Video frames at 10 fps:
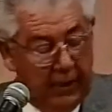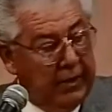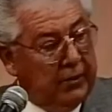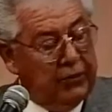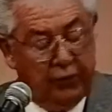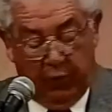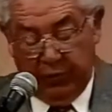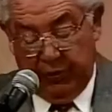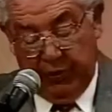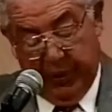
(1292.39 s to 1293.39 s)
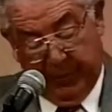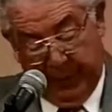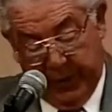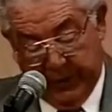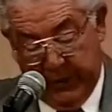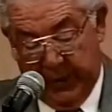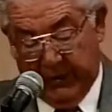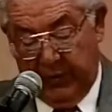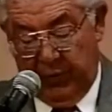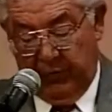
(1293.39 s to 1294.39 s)
Georgia at present has
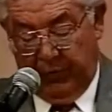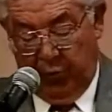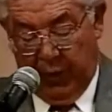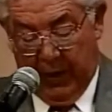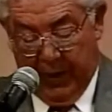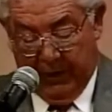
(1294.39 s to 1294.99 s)
only four out